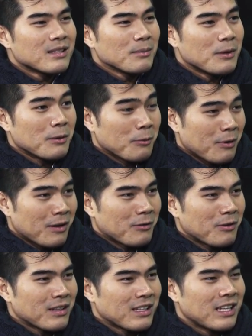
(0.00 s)

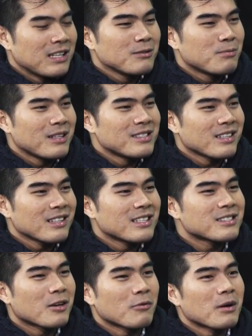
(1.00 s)
He
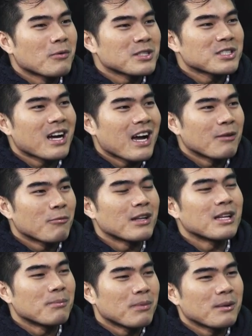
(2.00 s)
basically, his career was shined
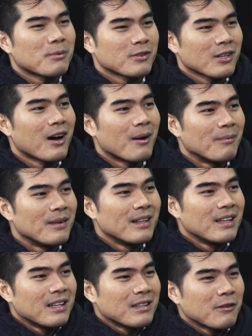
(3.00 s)
when he played for Tom,
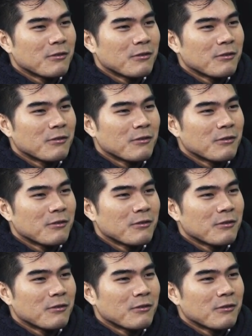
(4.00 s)
mm-hmm.